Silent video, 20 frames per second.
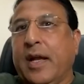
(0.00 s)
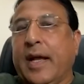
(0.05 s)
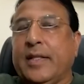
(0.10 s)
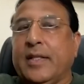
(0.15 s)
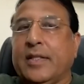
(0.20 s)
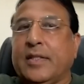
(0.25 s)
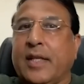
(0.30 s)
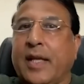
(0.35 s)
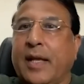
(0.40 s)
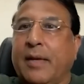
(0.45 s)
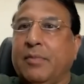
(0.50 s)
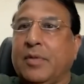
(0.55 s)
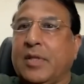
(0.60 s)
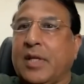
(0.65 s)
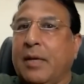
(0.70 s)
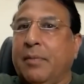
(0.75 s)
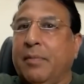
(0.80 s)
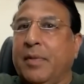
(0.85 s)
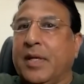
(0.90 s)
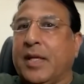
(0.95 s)
at the same
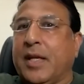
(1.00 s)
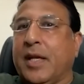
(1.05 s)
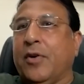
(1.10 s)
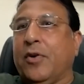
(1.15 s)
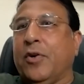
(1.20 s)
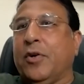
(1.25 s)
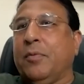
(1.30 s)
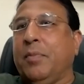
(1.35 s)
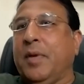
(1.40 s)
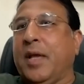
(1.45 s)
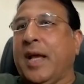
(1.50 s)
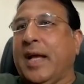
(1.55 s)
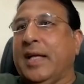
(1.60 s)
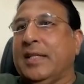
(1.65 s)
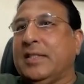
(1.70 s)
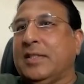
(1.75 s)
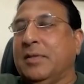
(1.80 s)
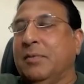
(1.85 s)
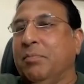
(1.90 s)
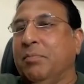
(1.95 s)
time, it cannot be
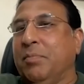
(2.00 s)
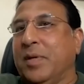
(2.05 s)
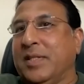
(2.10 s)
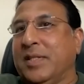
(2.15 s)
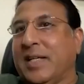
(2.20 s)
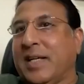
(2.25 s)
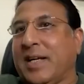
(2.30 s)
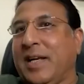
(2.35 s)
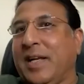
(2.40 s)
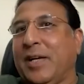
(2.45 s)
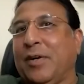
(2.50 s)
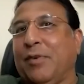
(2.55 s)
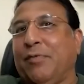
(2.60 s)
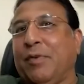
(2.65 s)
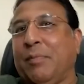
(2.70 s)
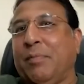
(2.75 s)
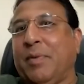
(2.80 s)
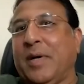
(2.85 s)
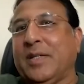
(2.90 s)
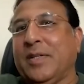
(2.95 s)
as simple as a click of
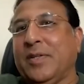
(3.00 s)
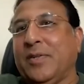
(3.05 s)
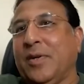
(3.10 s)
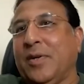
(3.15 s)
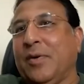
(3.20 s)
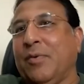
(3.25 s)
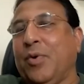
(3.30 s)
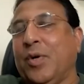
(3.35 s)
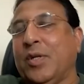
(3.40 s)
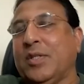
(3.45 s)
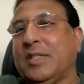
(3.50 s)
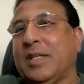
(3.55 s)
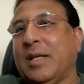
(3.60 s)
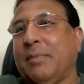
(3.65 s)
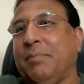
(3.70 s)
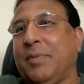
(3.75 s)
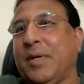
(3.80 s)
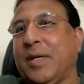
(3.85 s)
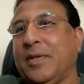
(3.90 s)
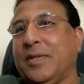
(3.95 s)
a button on a
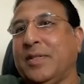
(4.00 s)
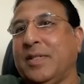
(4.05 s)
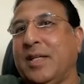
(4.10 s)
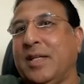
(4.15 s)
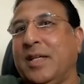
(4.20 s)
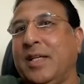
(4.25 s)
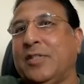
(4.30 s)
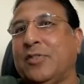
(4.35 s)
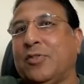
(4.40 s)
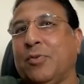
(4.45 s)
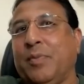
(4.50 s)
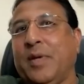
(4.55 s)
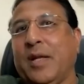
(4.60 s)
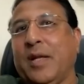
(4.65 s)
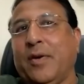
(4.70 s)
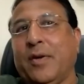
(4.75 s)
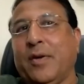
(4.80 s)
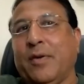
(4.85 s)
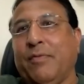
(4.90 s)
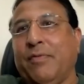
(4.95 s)
WhatsApp because there needs to be a
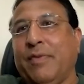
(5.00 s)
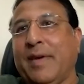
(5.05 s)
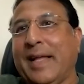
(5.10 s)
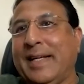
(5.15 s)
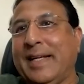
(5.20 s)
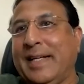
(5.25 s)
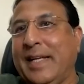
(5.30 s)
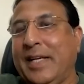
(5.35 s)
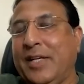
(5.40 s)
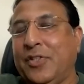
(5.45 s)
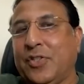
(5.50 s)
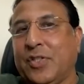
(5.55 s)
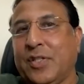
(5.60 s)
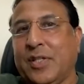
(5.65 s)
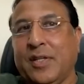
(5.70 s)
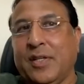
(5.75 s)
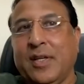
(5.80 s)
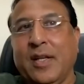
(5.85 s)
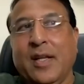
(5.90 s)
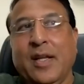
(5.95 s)
lot of validation.
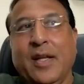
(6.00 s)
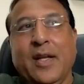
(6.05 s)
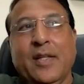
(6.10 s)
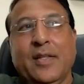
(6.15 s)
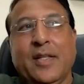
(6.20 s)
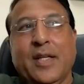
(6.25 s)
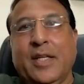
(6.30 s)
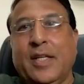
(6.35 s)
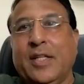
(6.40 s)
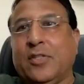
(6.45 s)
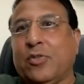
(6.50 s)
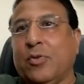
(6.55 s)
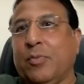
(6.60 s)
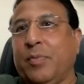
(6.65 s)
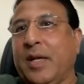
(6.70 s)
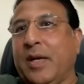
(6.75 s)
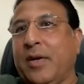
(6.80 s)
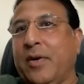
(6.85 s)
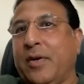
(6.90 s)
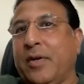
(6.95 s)
There needs to be
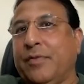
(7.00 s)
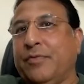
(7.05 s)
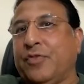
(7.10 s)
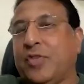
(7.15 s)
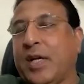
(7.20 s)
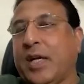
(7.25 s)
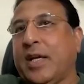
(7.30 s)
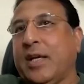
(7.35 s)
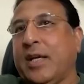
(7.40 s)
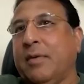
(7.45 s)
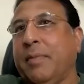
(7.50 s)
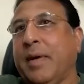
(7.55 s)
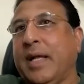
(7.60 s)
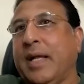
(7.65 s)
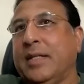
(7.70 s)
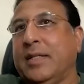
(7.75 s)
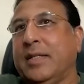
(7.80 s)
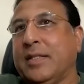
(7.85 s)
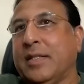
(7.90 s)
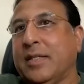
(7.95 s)
a lot of check-in
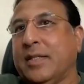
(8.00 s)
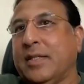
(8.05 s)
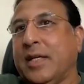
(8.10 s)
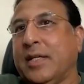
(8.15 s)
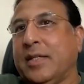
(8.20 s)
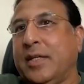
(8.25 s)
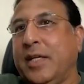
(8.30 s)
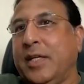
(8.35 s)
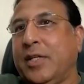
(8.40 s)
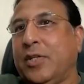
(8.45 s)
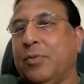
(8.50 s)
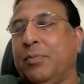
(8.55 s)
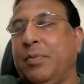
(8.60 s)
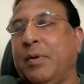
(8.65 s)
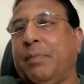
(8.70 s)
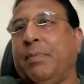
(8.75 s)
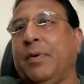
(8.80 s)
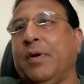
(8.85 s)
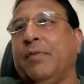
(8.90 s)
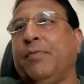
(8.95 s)
that need to be
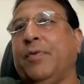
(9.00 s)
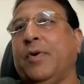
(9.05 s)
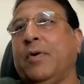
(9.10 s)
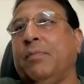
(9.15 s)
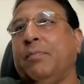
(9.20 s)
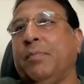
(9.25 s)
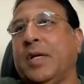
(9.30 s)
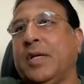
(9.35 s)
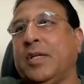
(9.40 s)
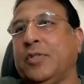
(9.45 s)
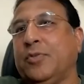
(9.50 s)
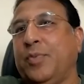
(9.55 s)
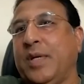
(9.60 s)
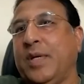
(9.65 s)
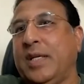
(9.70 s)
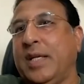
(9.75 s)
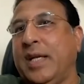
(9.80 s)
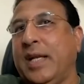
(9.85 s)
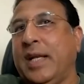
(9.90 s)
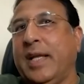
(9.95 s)
performed because
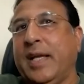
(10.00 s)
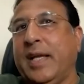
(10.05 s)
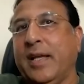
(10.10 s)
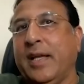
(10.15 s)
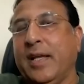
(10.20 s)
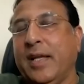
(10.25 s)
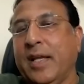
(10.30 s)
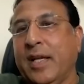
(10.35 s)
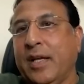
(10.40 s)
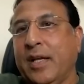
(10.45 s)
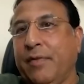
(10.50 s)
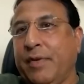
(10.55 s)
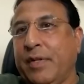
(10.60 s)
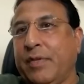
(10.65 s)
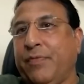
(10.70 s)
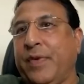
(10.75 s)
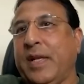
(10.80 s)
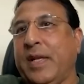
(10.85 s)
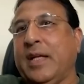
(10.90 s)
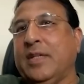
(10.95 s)
we're dealing
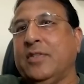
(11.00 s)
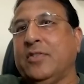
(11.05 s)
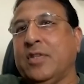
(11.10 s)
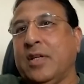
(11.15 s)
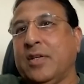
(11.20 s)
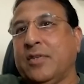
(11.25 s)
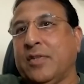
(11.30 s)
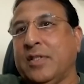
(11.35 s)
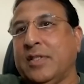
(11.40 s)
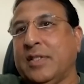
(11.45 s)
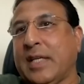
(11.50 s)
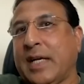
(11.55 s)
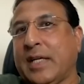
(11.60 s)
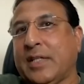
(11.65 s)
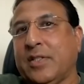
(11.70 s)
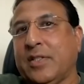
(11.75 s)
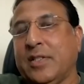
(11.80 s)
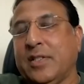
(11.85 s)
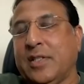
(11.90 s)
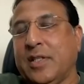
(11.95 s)
with financial
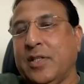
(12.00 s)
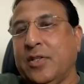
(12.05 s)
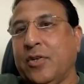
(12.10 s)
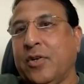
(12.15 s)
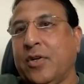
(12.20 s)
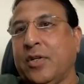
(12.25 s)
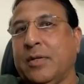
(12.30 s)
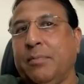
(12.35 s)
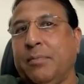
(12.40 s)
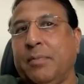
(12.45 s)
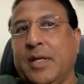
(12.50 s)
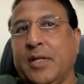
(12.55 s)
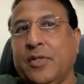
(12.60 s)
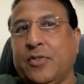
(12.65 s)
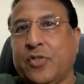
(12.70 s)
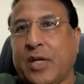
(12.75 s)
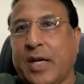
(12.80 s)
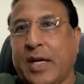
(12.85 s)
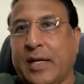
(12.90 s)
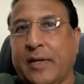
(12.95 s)
transactions and not a mere
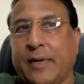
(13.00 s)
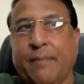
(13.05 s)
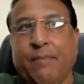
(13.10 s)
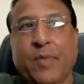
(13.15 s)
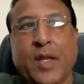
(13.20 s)
chat.